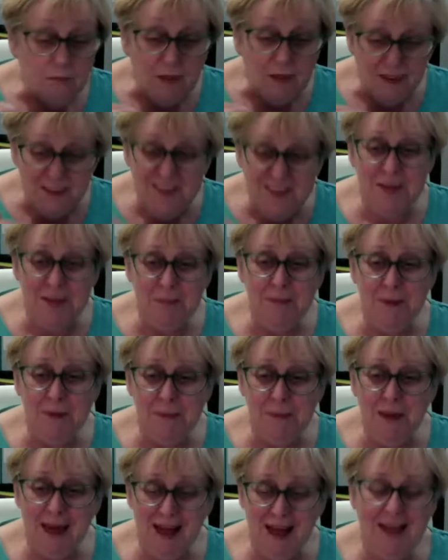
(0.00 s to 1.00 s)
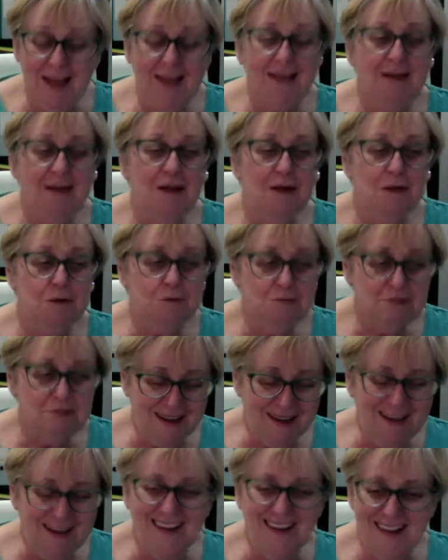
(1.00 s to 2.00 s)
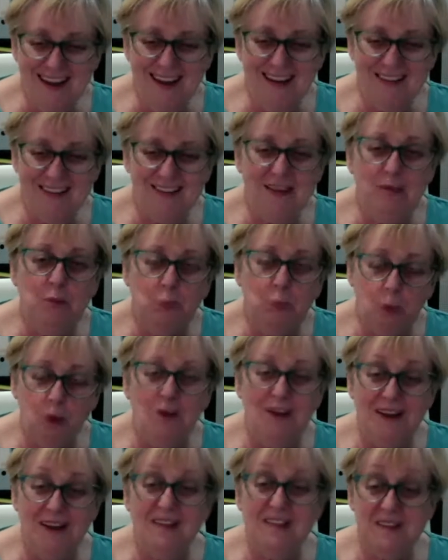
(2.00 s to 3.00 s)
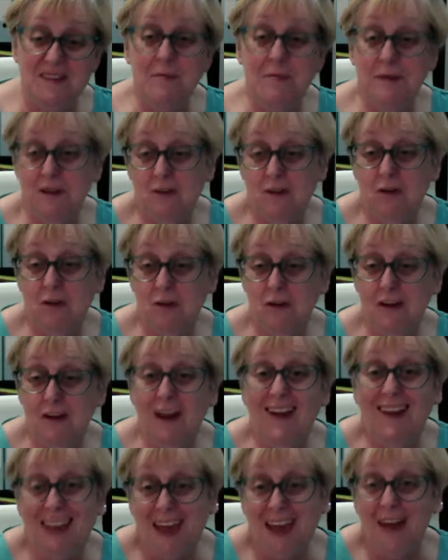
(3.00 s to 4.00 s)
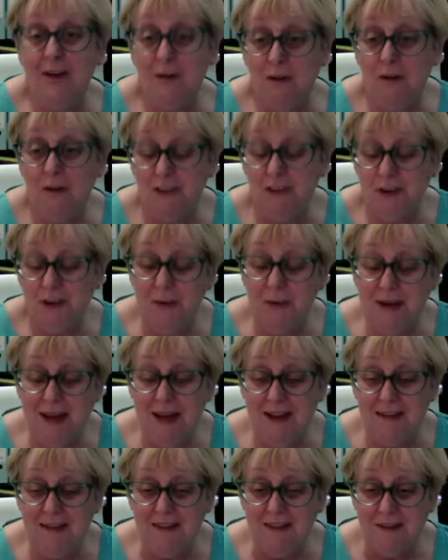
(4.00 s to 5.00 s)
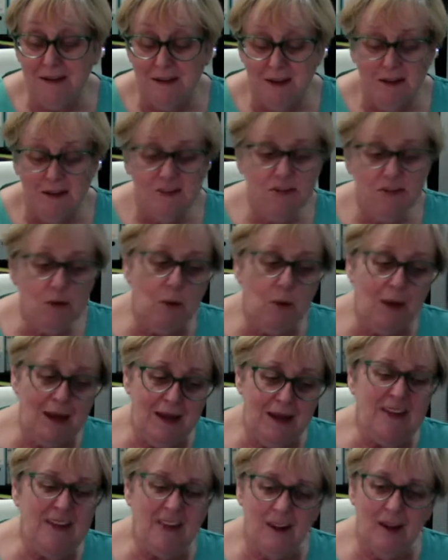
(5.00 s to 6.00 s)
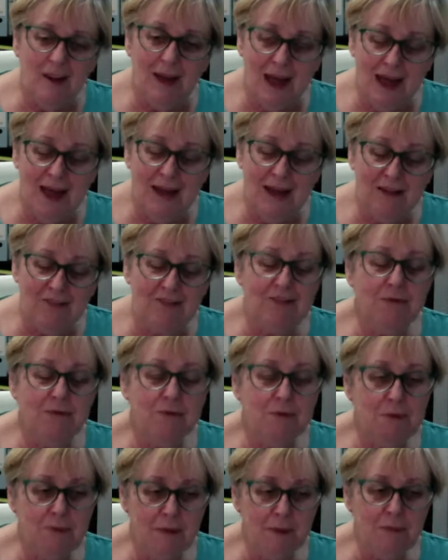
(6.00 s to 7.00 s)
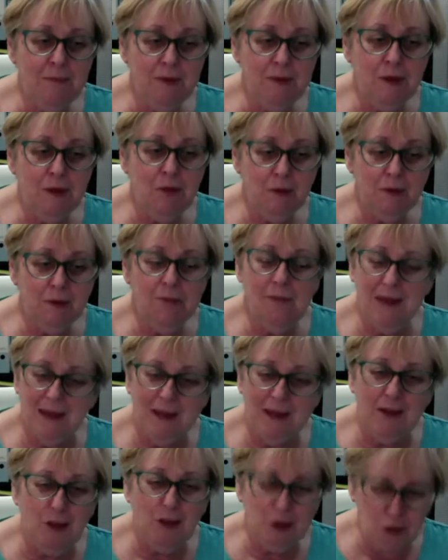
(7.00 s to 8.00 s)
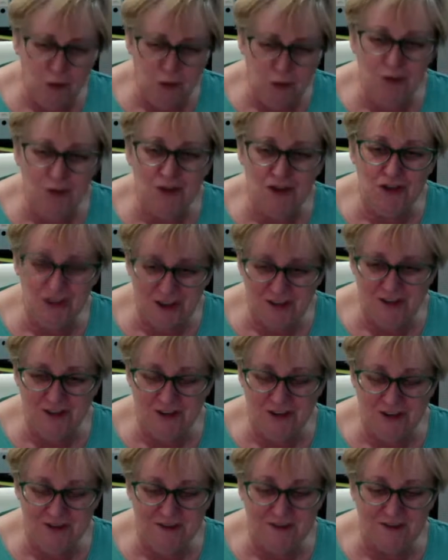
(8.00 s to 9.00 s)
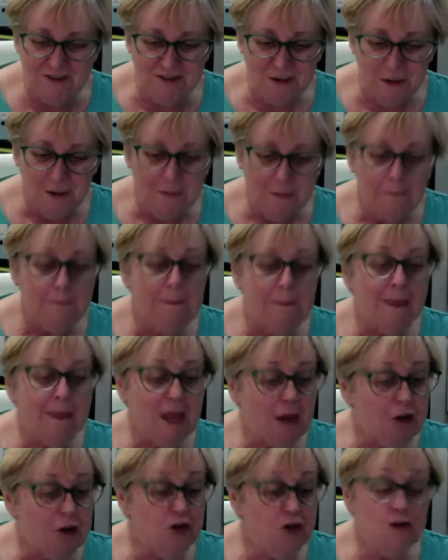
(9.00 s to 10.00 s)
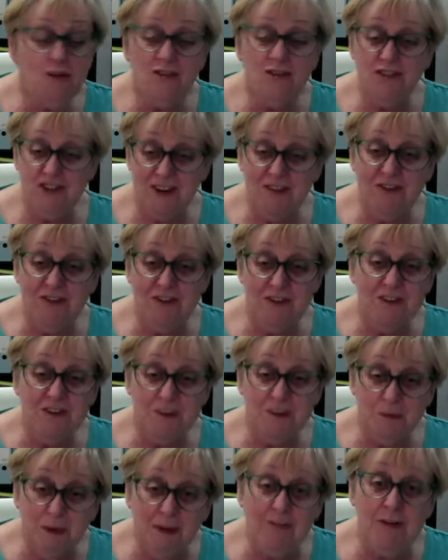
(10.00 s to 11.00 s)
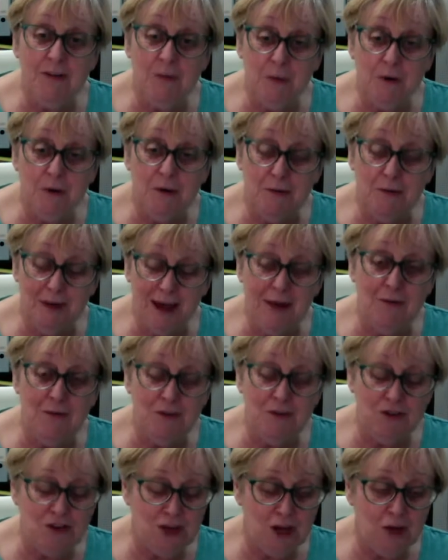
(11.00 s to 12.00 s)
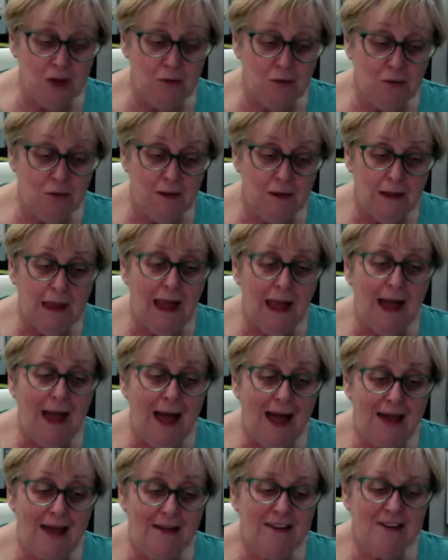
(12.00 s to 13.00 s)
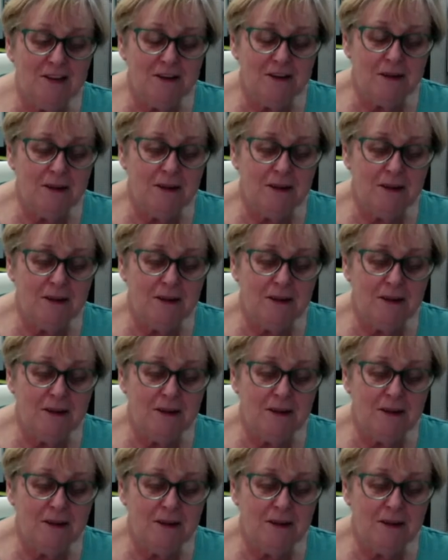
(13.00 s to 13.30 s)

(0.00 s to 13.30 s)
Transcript: simply by recognizing what needs to be done and getting on and doing it. So in your life, remember, you can make a huge difference to everyone around you, and